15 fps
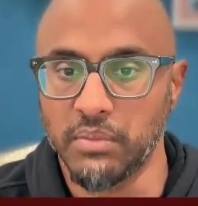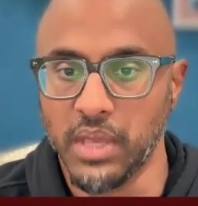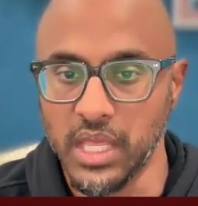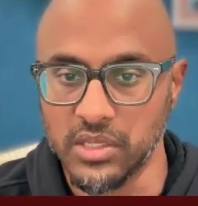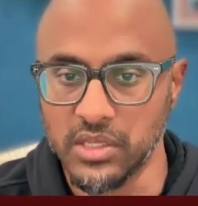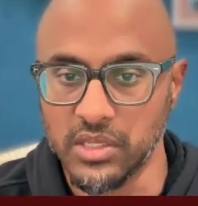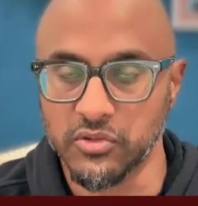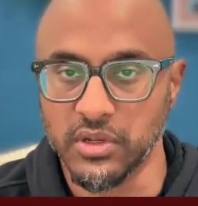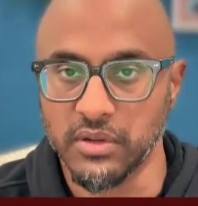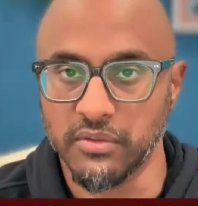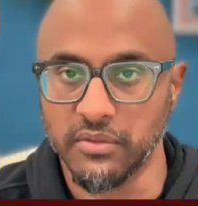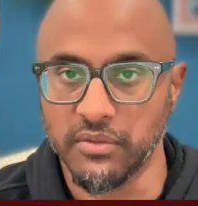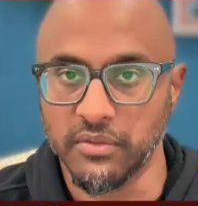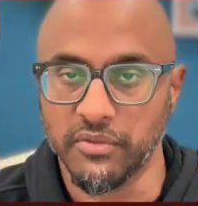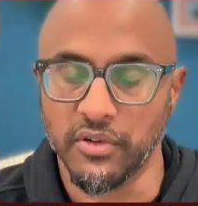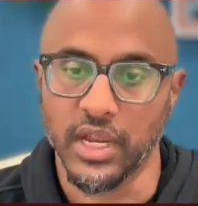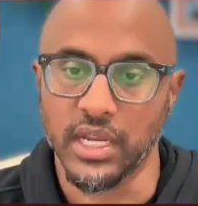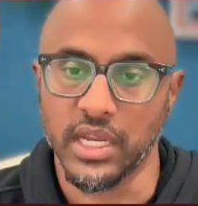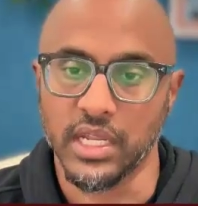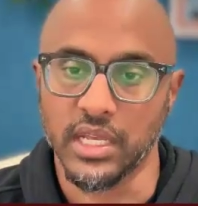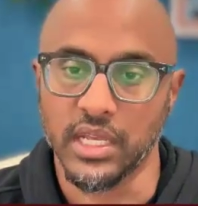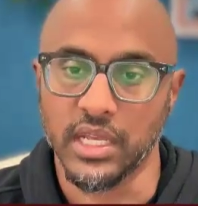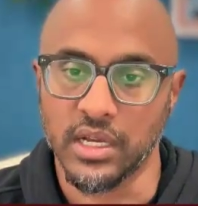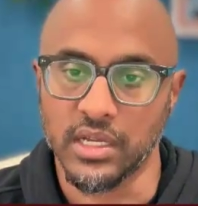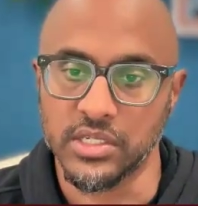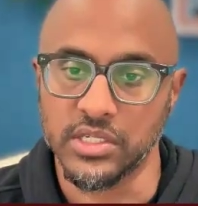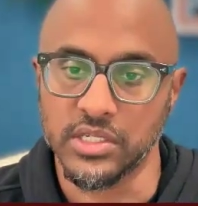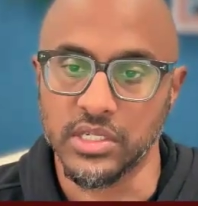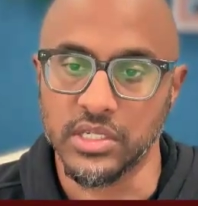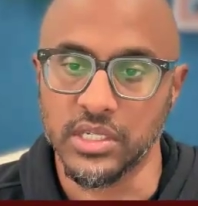mainstream far-right
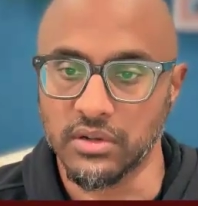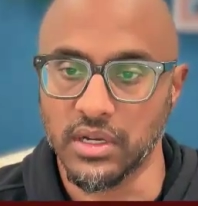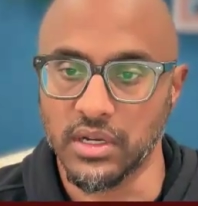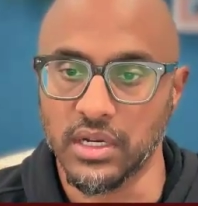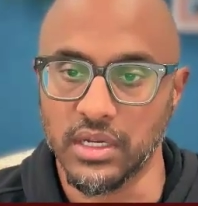ideology